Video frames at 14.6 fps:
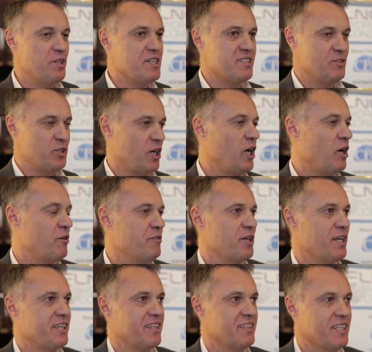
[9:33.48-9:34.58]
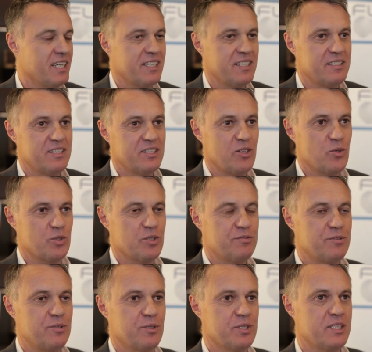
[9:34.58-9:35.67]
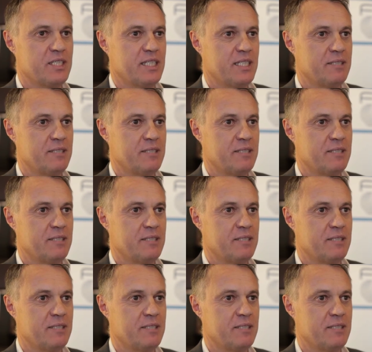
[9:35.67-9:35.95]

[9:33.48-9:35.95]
things, however, I can disclose. Of course,